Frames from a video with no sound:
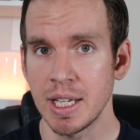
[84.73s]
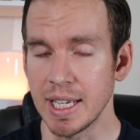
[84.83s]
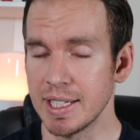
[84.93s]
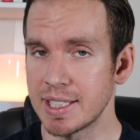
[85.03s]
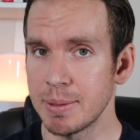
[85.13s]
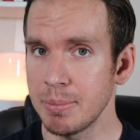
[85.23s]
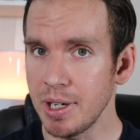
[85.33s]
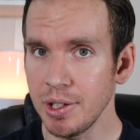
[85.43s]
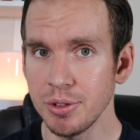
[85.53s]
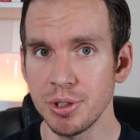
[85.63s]
In some
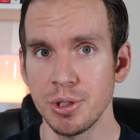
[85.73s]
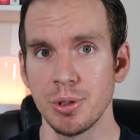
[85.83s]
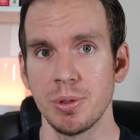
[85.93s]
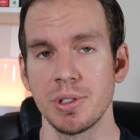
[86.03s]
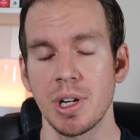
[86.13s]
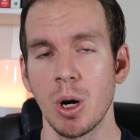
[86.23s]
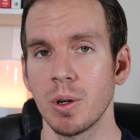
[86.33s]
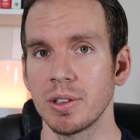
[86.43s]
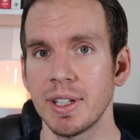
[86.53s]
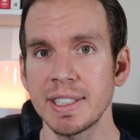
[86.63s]
other news, our
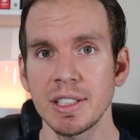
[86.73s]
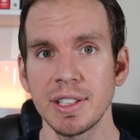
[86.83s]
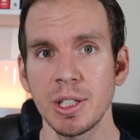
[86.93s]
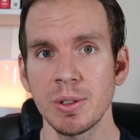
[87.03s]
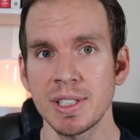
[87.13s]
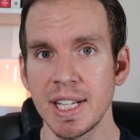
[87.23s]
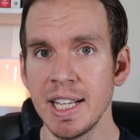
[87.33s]
elected leaders